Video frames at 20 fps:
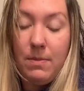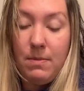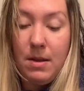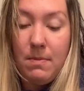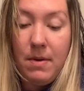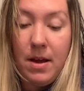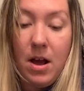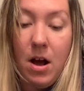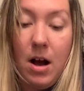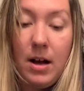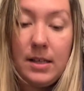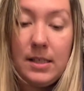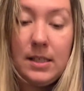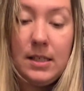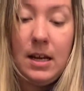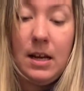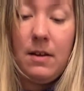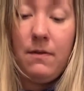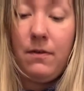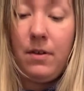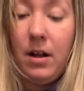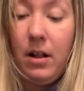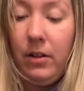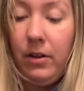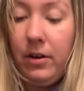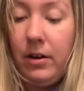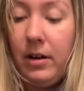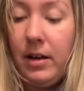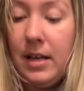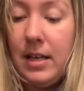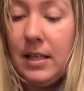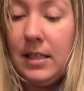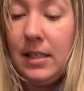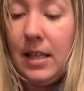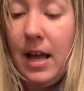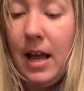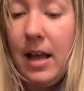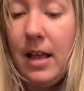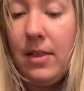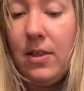by oxidative color is
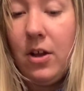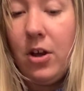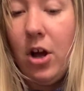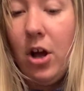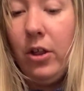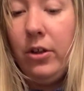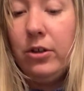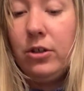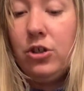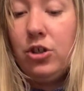that the color